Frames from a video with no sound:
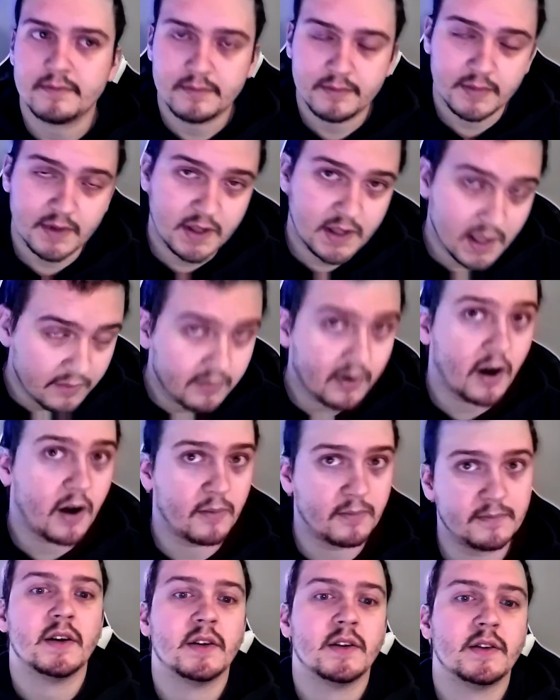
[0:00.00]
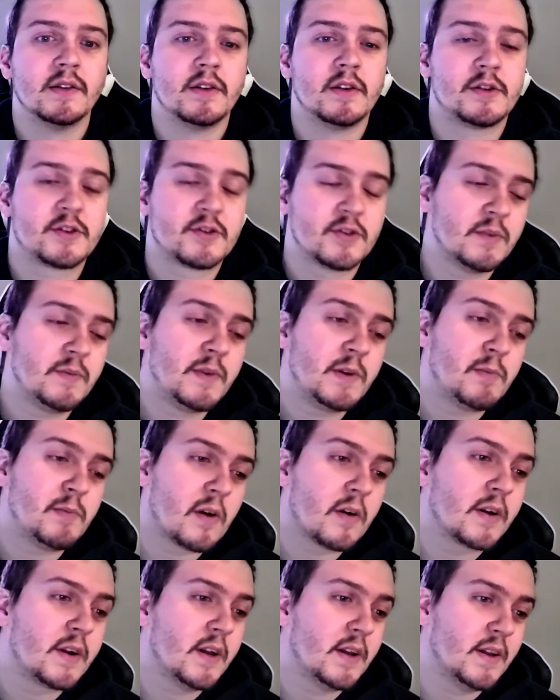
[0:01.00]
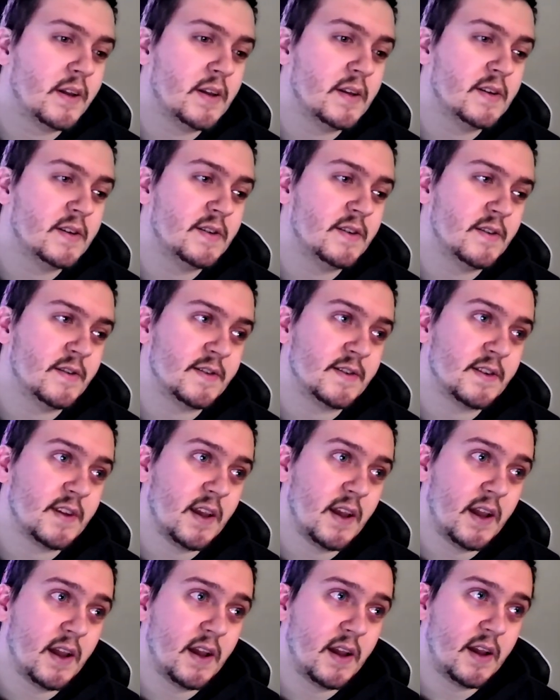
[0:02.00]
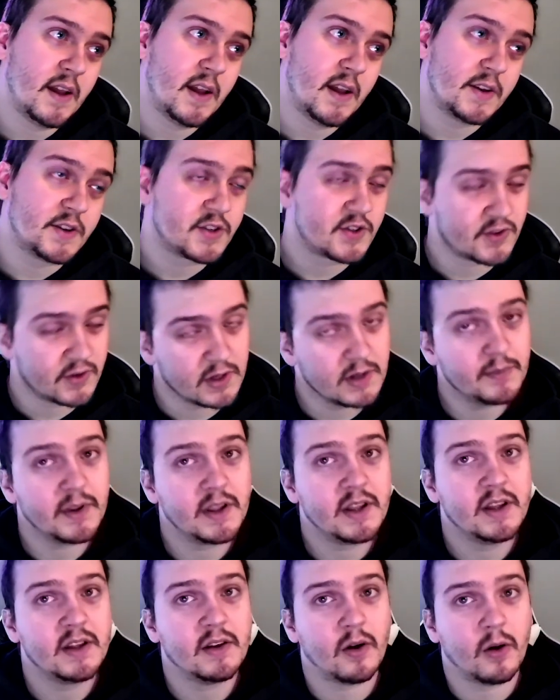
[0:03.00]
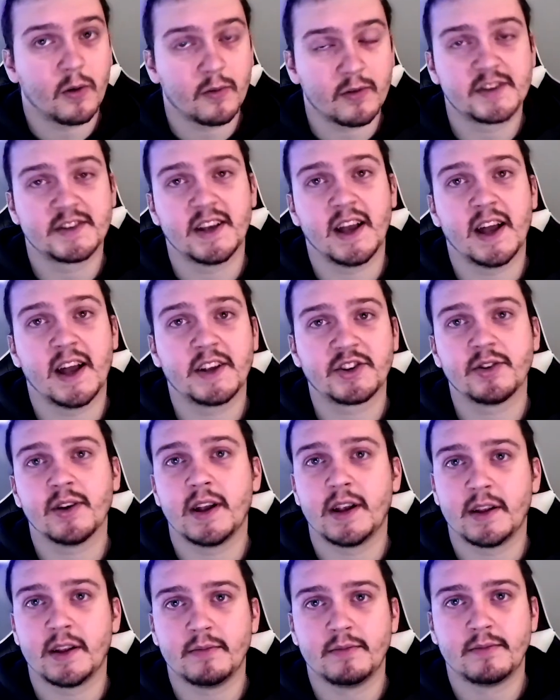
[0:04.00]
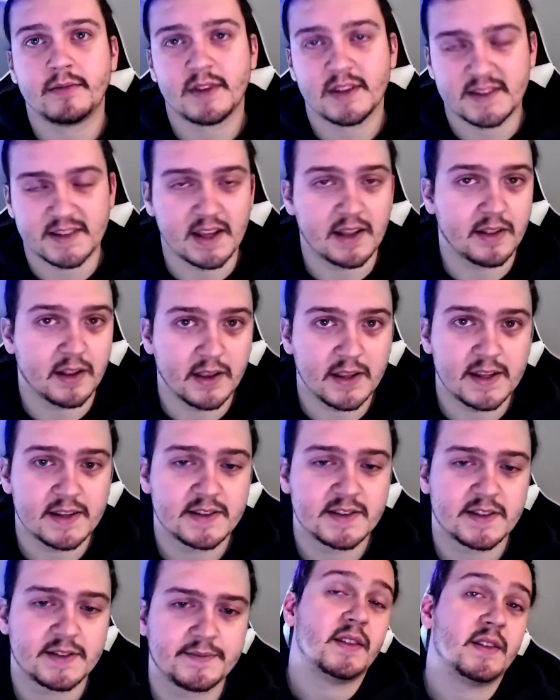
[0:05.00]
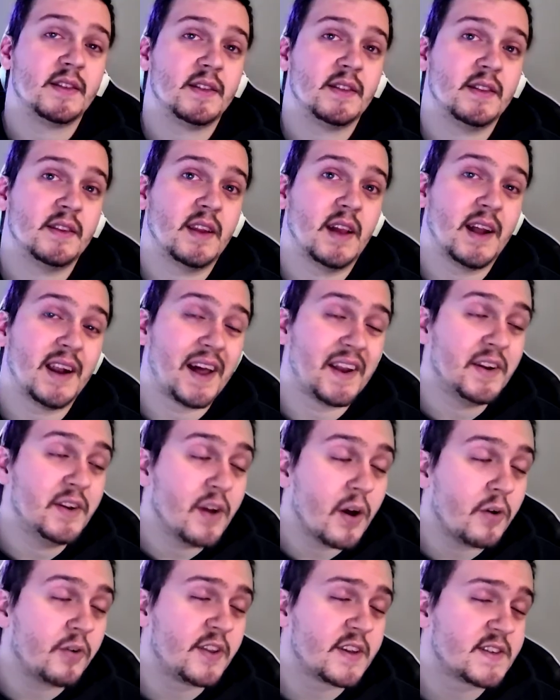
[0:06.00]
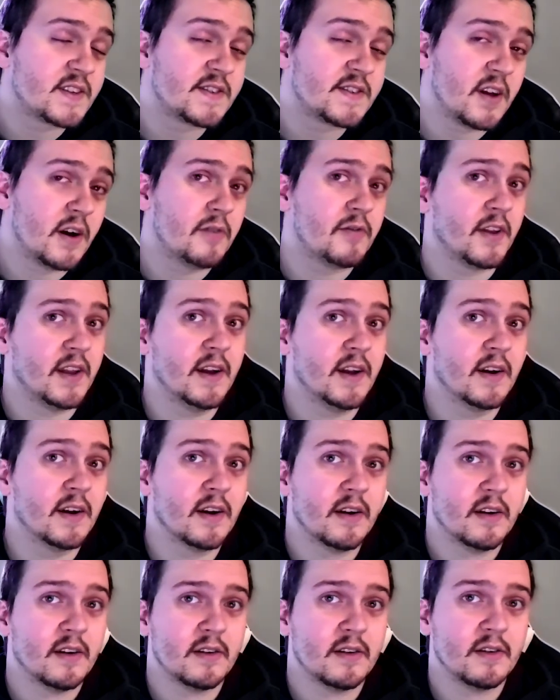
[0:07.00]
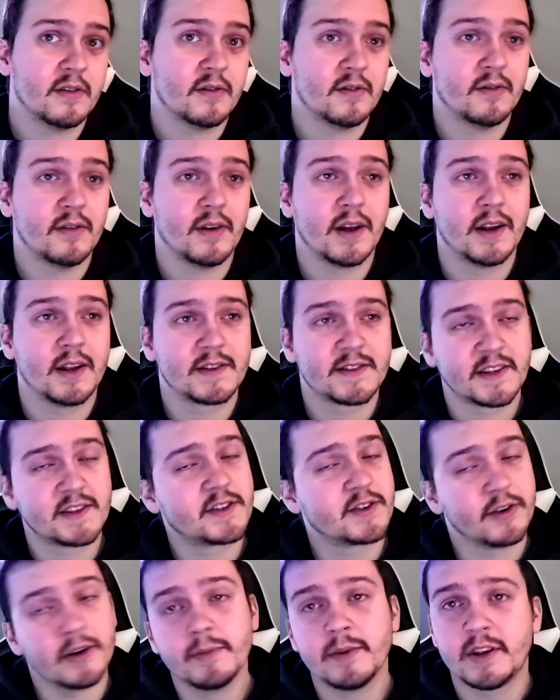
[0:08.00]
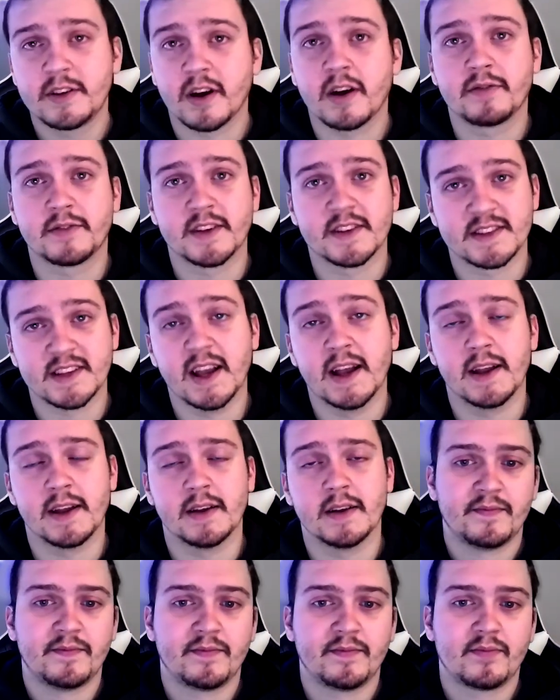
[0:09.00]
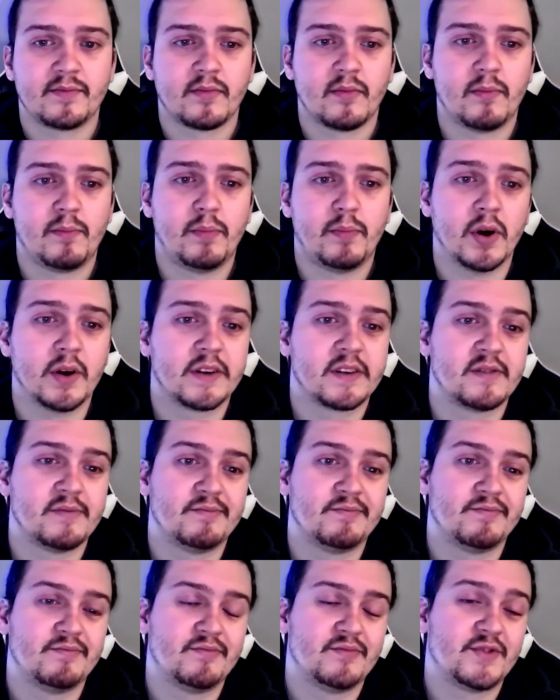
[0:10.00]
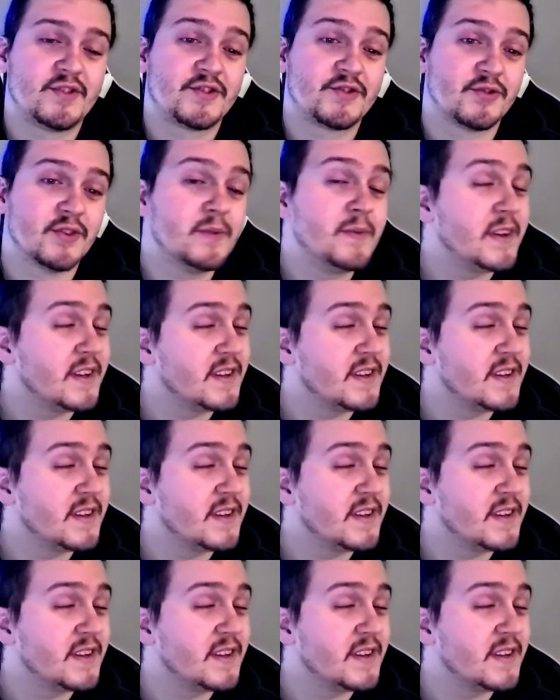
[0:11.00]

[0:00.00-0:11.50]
give up. The streaming market is extremely oversaturated, to say the least. And I know this is tough to hear, and it's extremely tough to say, but streaming is